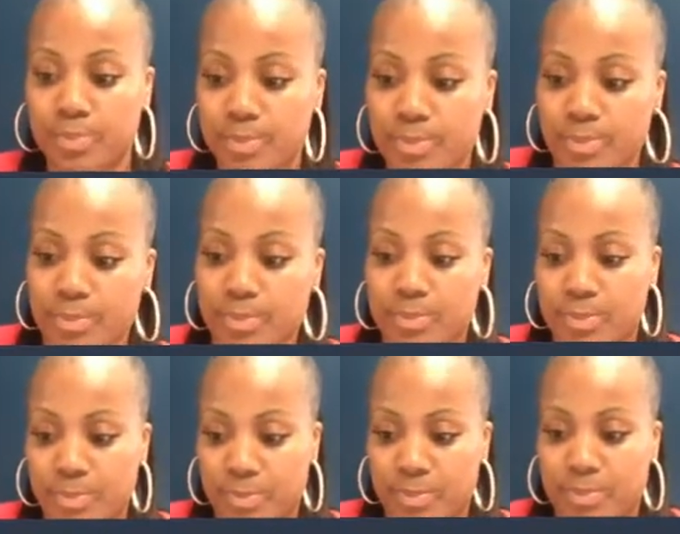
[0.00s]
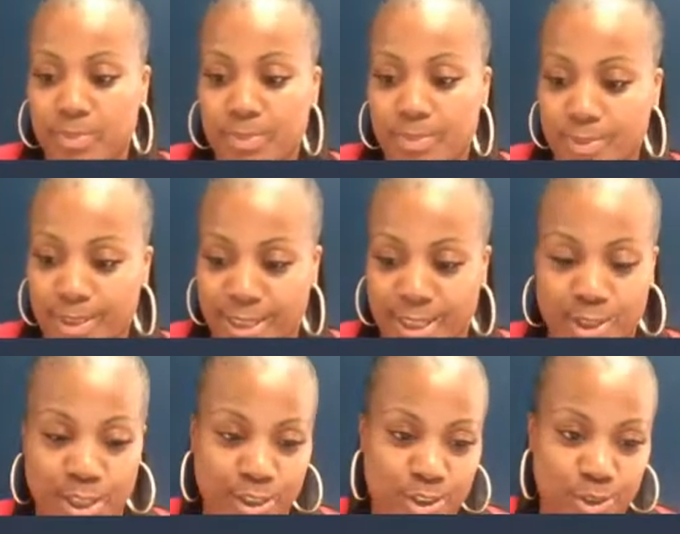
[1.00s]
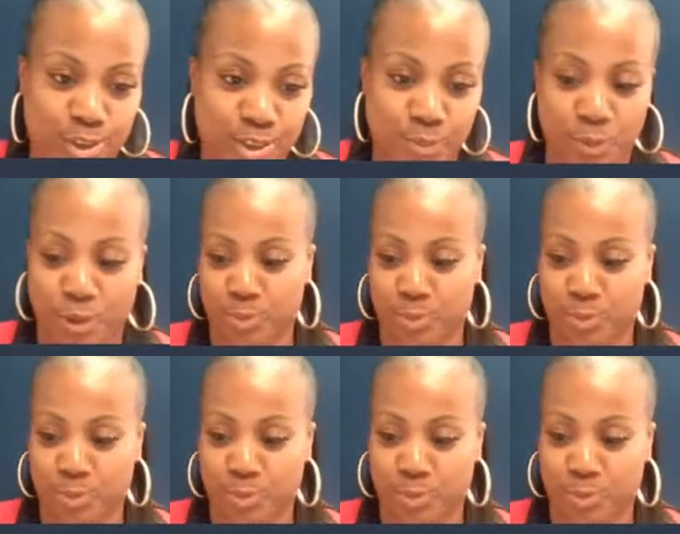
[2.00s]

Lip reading: yeah, he thinks you just